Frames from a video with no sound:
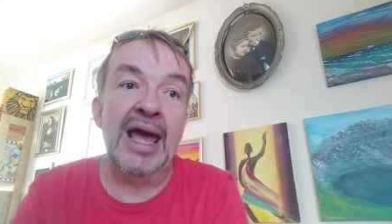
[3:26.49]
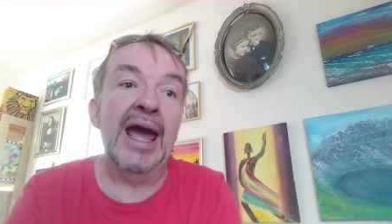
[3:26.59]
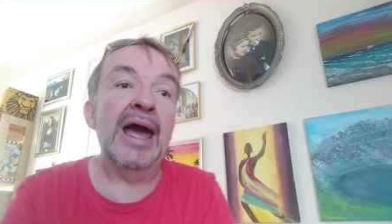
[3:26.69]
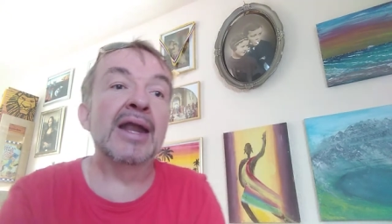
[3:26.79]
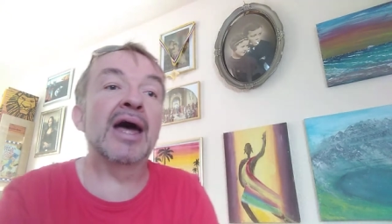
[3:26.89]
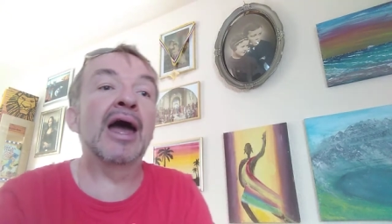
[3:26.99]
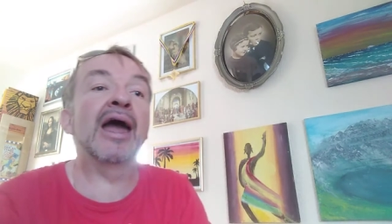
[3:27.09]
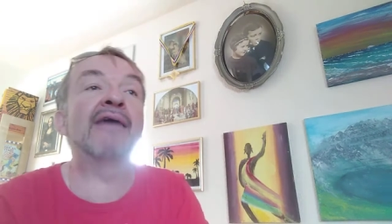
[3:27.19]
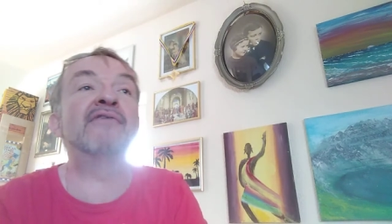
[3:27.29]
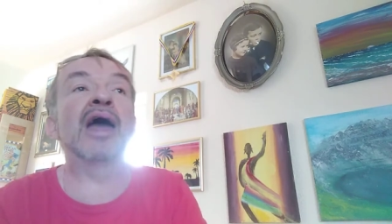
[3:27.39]
and I
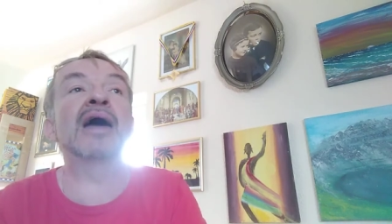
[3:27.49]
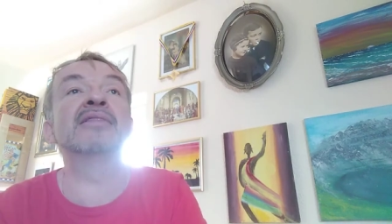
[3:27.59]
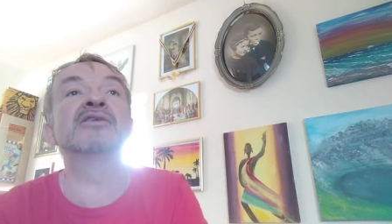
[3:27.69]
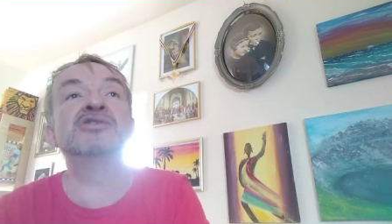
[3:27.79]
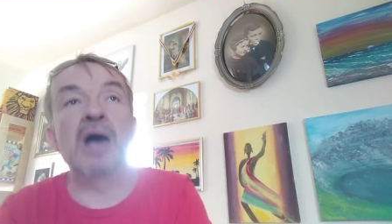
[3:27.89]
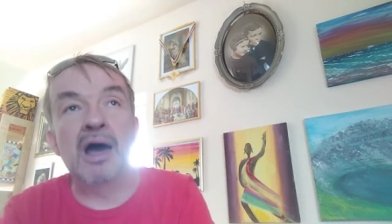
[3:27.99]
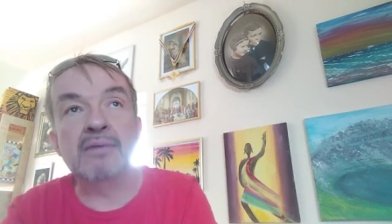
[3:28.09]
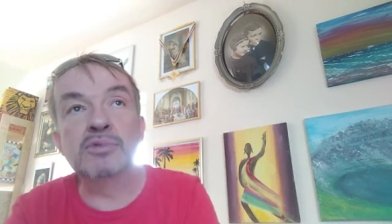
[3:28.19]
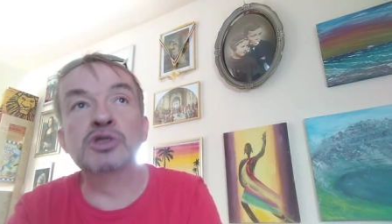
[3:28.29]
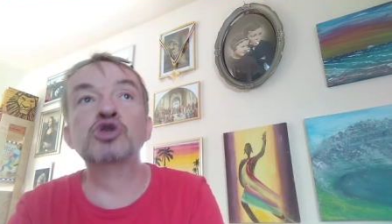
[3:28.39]
have had the
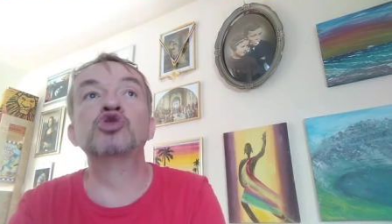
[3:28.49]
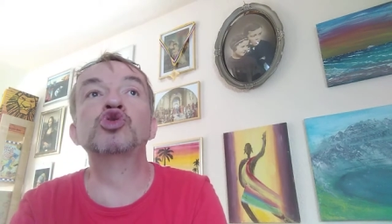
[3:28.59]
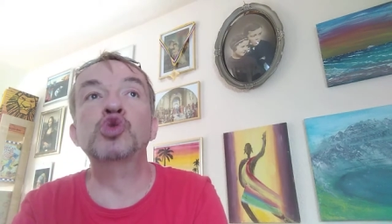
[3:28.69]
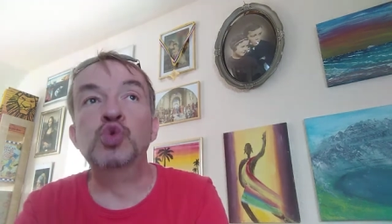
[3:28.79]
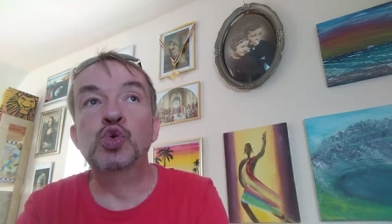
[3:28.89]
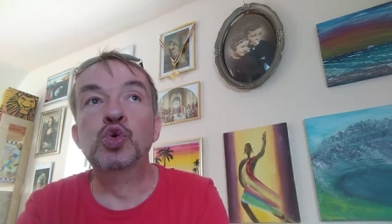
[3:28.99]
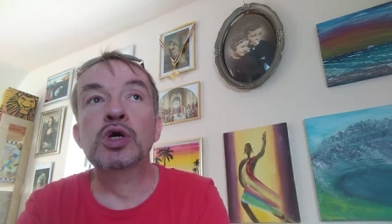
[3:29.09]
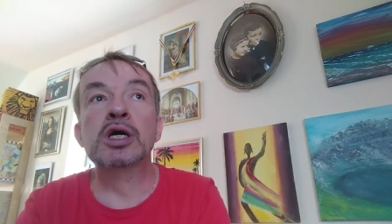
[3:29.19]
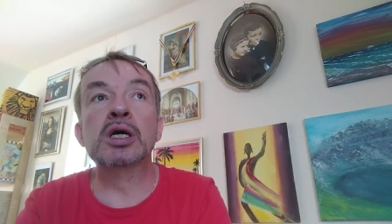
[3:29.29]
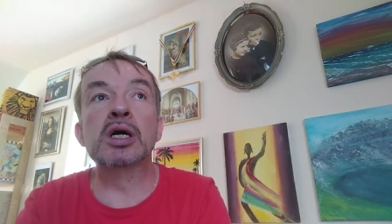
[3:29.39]
time to
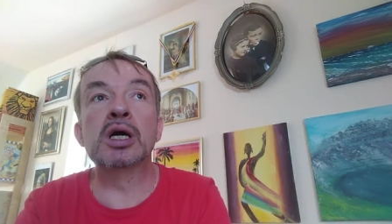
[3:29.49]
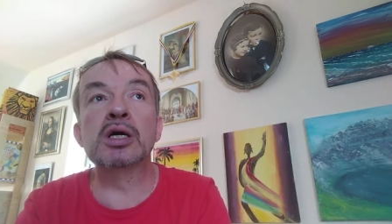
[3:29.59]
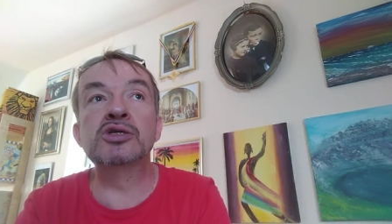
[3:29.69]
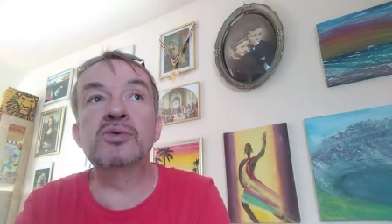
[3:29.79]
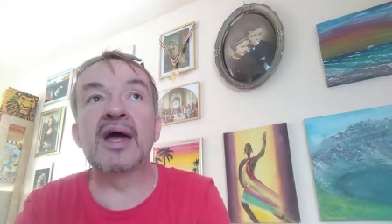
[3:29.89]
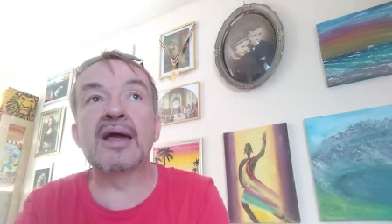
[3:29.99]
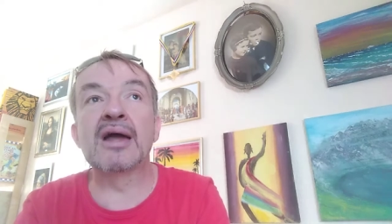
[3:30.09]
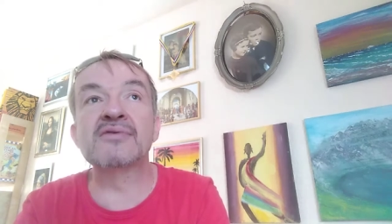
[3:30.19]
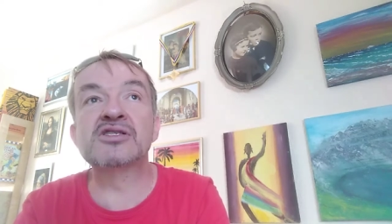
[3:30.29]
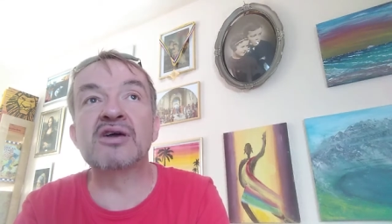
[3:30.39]
uh, do that
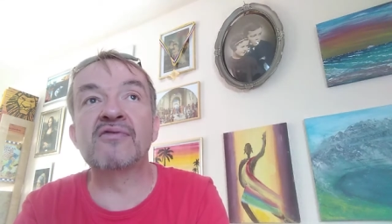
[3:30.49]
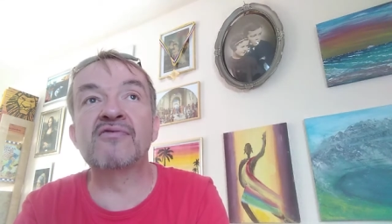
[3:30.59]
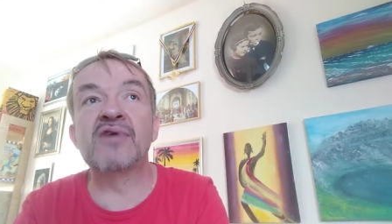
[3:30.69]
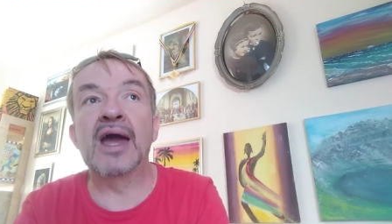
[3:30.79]
kind of stuff.